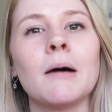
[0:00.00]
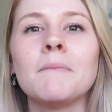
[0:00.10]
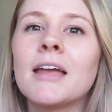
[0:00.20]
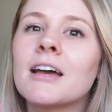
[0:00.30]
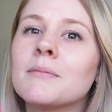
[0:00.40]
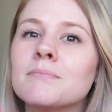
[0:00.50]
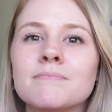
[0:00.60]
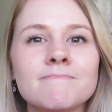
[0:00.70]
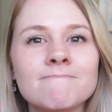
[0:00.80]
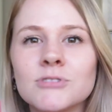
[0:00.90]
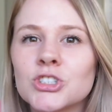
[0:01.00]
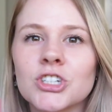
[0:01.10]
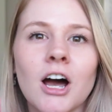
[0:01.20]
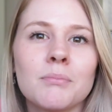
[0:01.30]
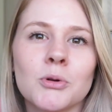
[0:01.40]
makeup
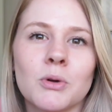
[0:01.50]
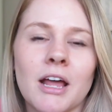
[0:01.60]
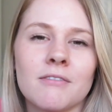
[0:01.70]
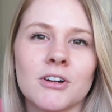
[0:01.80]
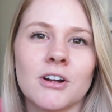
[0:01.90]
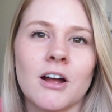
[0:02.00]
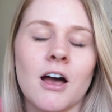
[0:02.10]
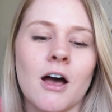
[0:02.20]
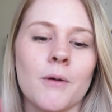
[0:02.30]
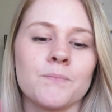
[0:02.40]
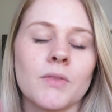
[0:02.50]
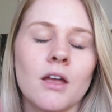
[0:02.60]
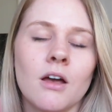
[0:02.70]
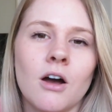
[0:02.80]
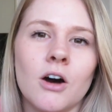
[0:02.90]
shop or whatever.
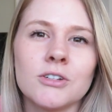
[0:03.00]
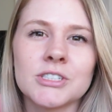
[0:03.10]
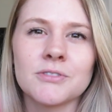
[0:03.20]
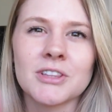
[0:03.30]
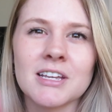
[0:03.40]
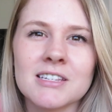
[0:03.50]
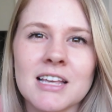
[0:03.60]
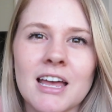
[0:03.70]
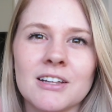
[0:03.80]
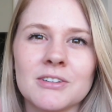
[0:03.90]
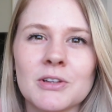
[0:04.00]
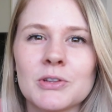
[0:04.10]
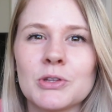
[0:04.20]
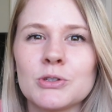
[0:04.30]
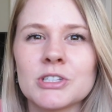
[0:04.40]
All those different things that
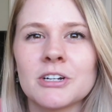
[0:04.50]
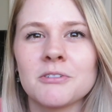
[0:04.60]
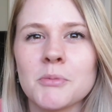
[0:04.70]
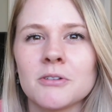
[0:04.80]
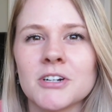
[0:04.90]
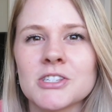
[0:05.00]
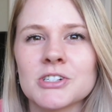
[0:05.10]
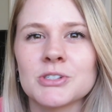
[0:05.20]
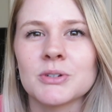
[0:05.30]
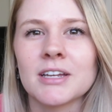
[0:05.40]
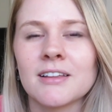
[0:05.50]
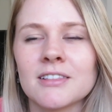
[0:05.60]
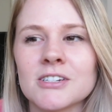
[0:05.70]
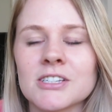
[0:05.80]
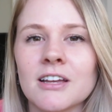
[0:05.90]
usually our female friends are doing,
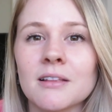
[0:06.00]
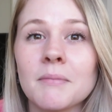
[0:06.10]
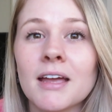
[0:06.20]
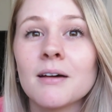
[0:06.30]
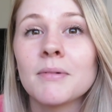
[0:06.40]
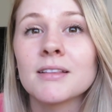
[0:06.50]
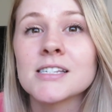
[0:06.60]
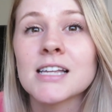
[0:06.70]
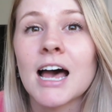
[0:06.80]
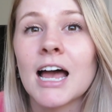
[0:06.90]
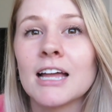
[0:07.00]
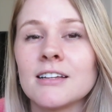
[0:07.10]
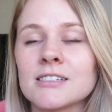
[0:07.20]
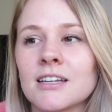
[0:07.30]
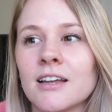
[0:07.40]
like they're selling the makeup on the side,
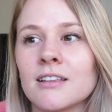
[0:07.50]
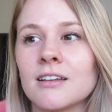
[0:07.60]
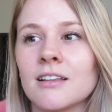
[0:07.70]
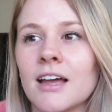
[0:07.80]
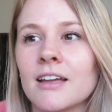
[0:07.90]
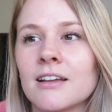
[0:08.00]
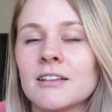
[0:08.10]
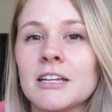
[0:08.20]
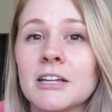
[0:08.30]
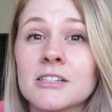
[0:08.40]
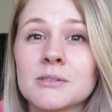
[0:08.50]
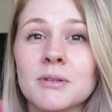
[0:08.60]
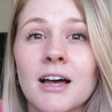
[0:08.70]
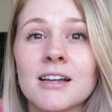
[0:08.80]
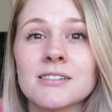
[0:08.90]
they're selling the like cleaning
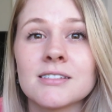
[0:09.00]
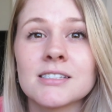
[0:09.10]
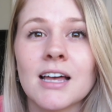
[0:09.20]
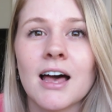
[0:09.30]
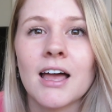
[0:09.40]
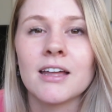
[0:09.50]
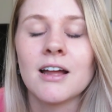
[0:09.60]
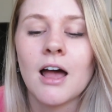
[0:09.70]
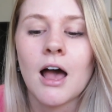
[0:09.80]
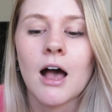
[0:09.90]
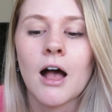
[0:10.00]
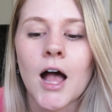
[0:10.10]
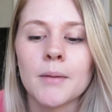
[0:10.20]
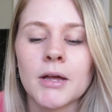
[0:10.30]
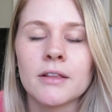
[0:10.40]
supplies on the side,
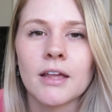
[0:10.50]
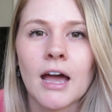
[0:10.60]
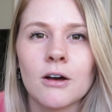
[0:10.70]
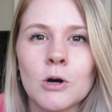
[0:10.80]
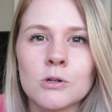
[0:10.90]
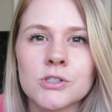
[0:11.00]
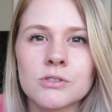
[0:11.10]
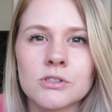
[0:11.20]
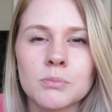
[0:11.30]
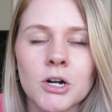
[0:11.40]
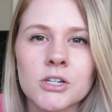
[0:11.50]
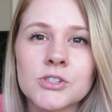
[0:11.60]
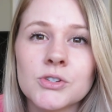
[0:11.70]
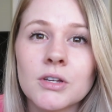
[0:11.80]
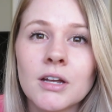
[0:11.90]
and they host those little
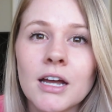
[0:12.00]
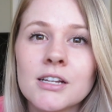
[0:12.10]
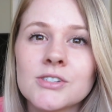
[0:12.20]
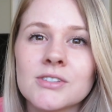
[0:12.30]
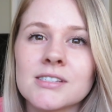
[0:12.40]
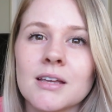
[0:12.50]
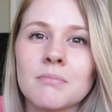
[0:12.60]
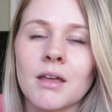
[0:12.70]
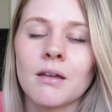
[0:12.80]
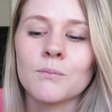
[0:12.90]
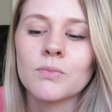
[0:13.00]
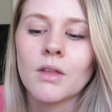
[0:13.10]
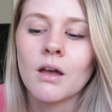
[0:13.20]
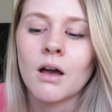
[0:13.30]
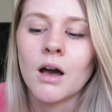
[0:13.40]
parties. So you can kind of do the same thing.
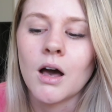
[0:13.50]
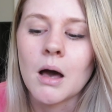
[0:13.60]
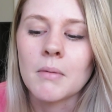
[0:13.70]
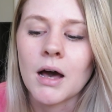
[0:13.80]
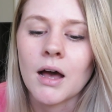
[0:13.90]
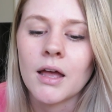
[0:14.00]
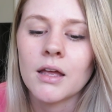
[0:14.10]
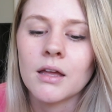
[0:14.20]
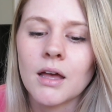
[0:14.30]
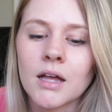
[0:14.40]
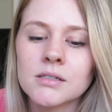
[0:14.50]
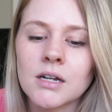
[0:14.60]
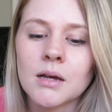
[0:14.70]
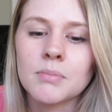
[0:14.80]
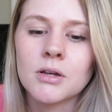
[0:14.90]
I ended
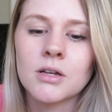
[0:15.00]
up